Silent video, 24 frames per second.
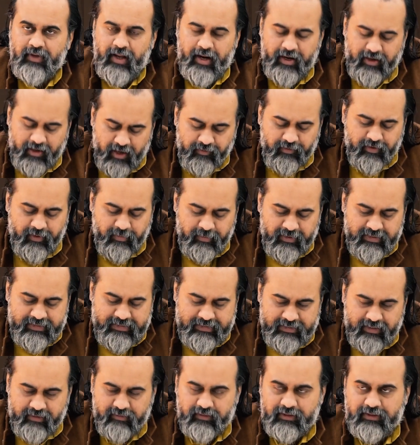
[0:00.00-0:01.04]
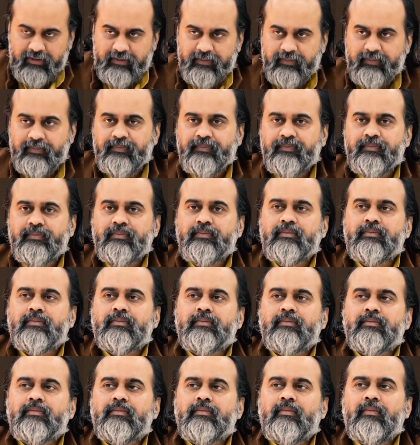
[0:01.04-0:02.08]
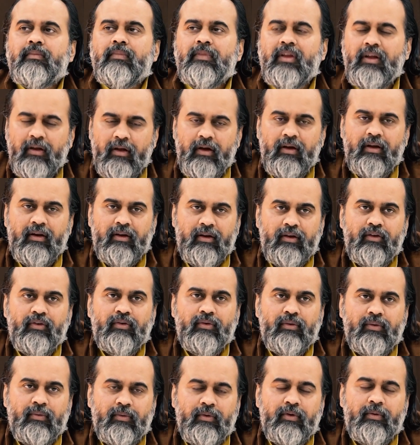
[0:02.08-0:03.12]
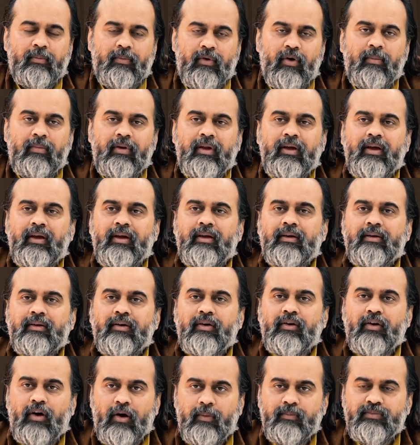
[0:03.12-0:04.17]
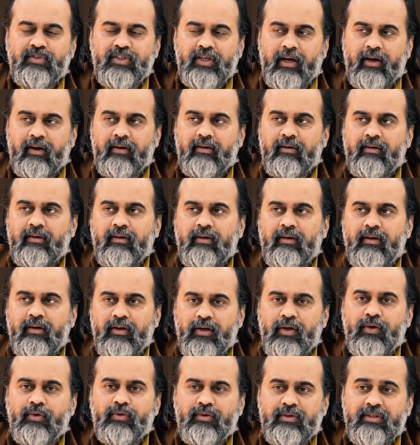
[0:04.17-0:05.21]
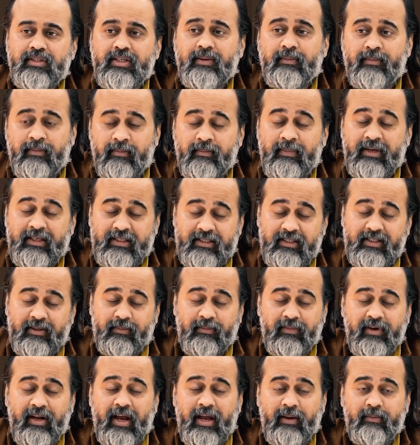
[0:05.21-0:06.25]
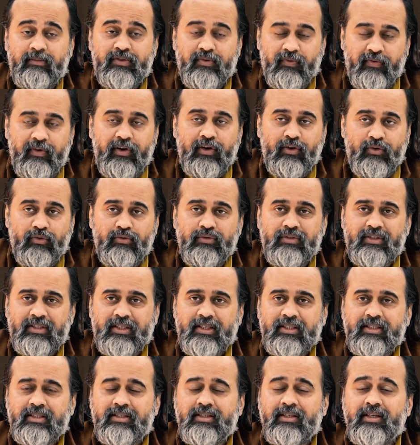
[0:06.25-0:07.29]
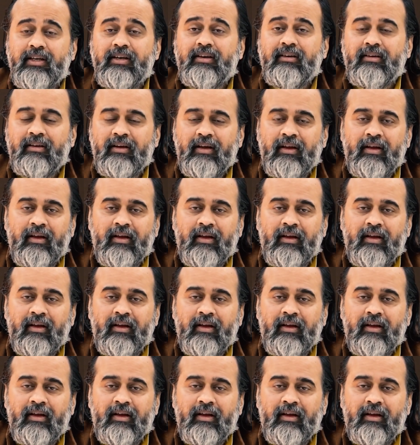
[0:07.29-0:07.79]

And never means never. Here you would probably object. You would say, but sometimes we do succeed